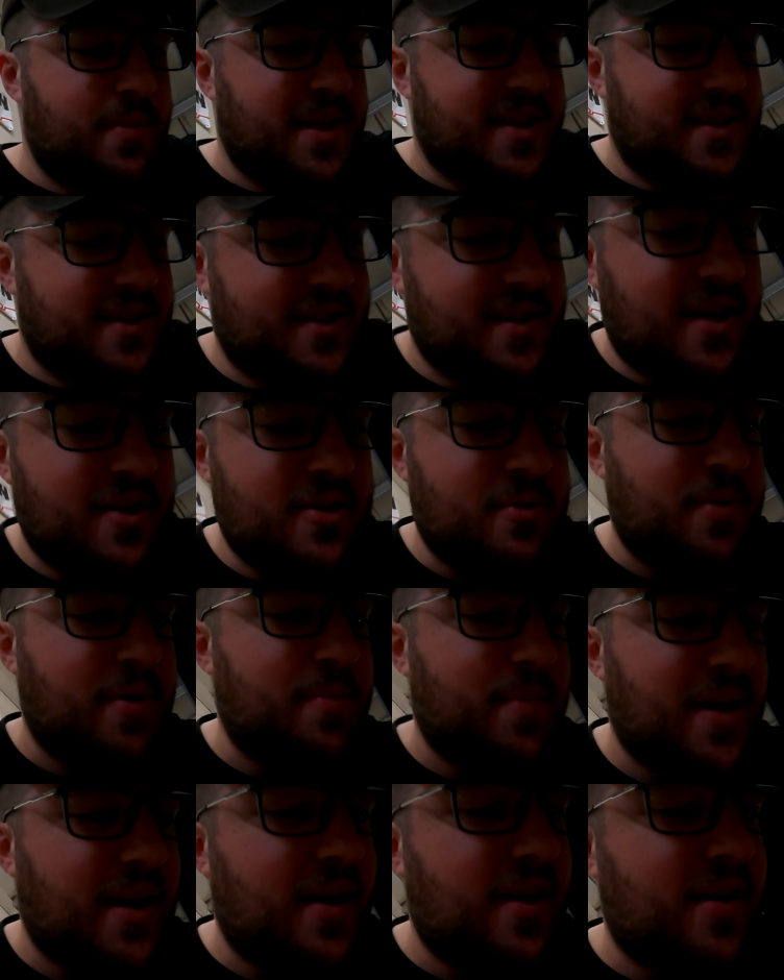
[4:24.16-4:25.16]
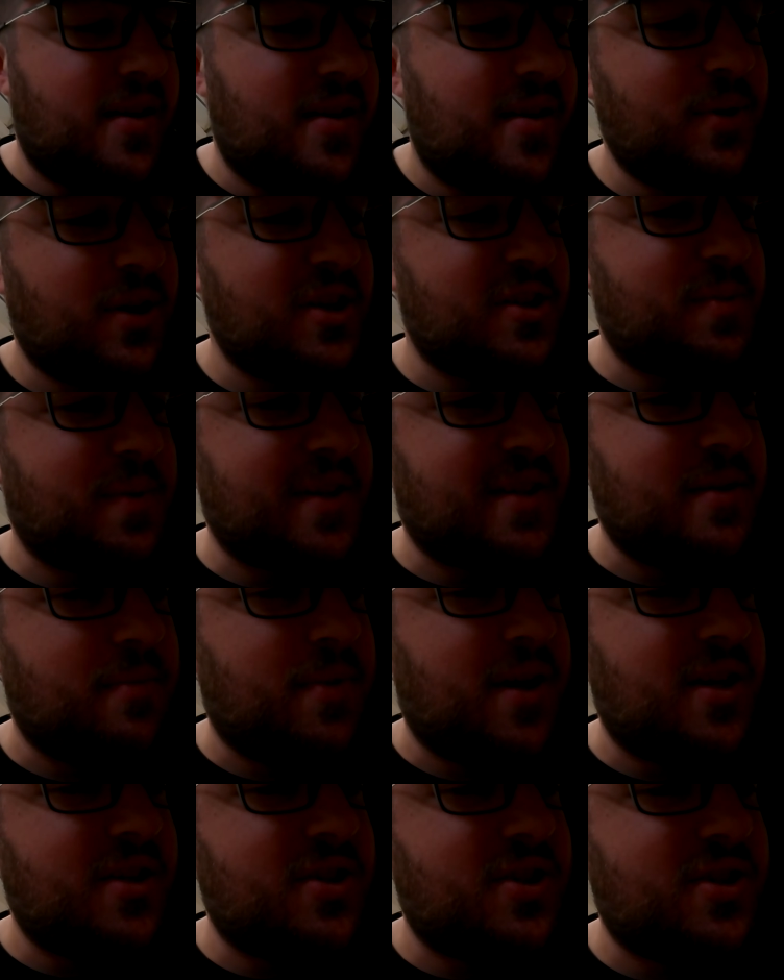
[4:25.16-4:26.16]
it makes it sound a bit better. I'm not expecting
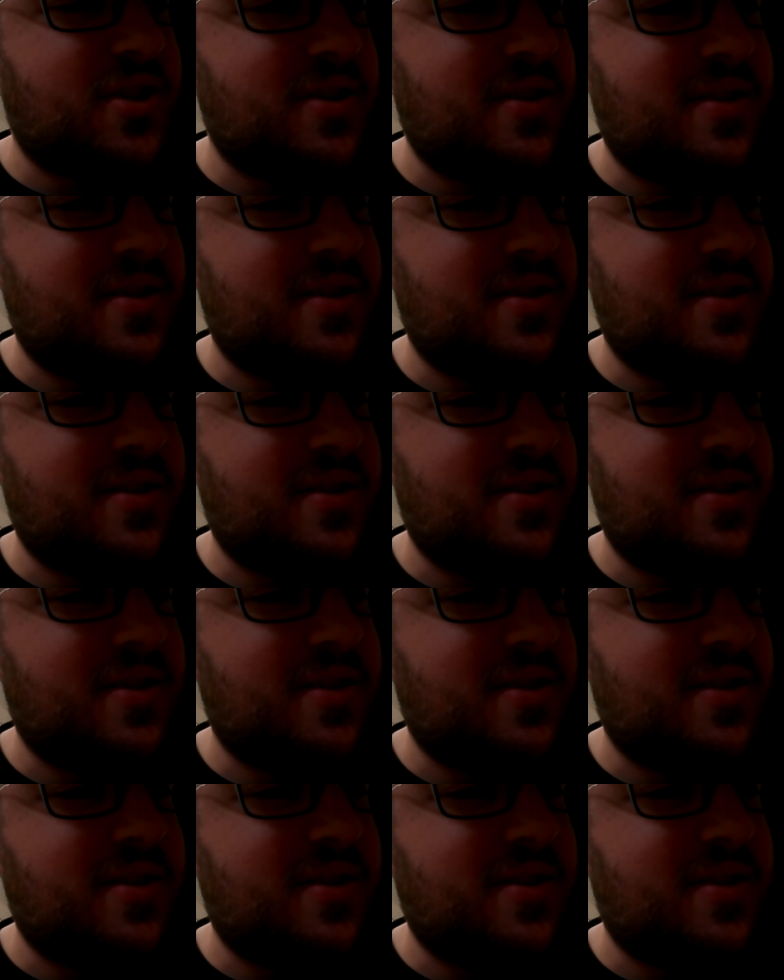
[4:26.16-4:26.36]
much.